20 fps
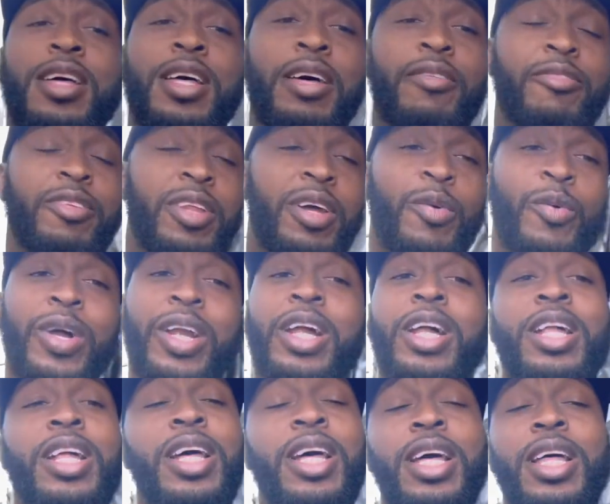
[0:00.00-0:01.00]
If you know what it
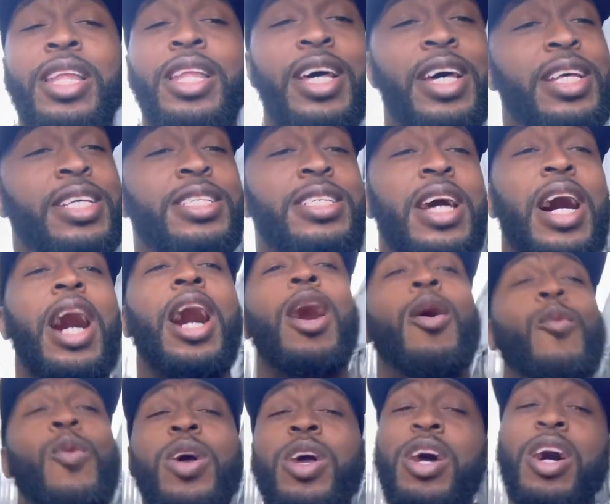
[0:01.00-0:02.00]
is, that's
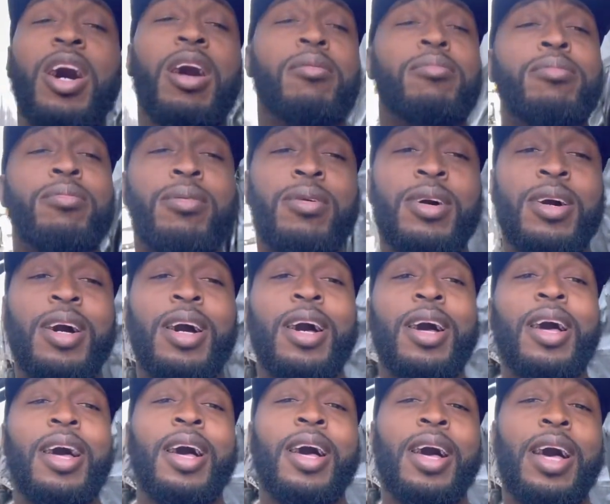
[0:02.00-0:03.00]
all the way up
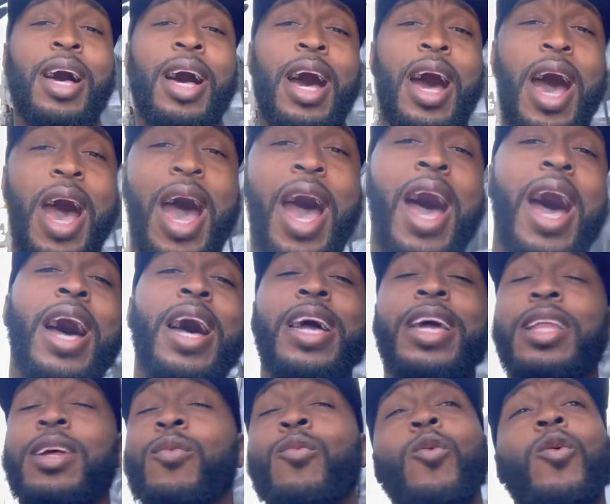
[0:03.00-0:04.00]

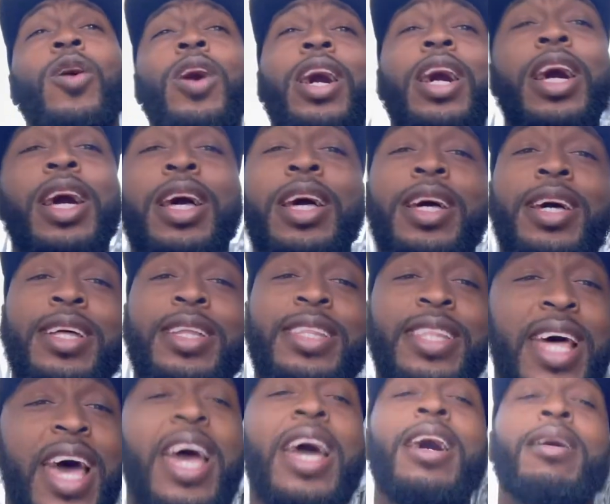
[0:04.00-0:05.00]
I-81,
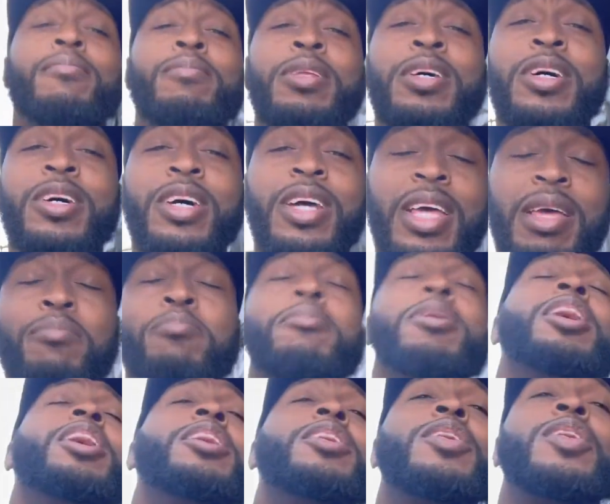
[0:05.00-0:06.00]
damn near in
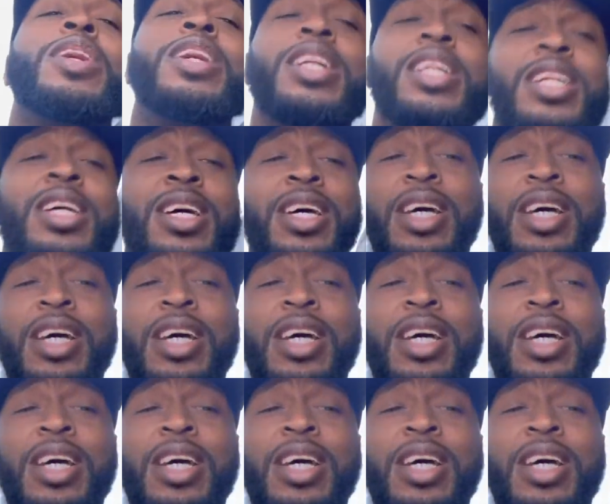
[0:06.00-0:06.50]
Maryland.